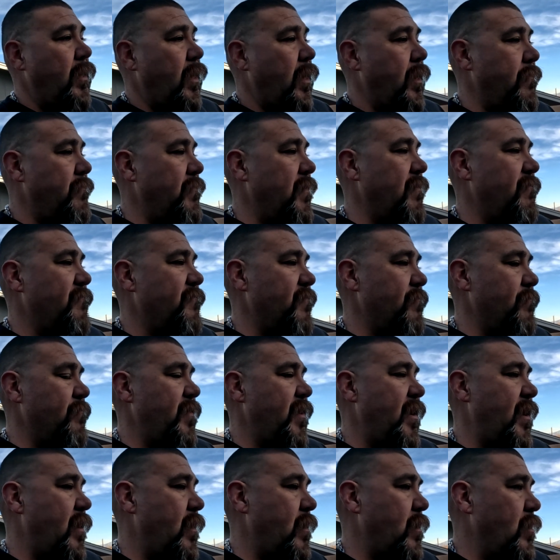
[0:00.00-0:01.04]
and then from
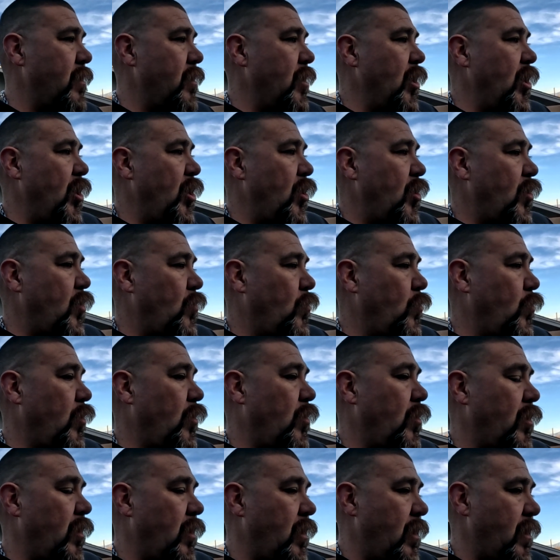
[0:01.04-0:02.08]
there
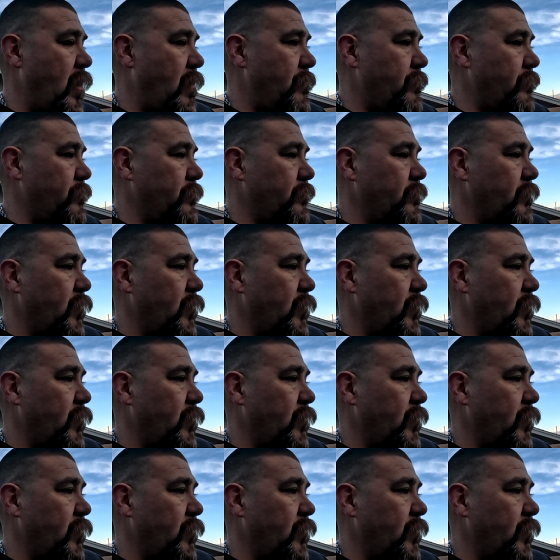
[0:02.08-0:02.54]
we'll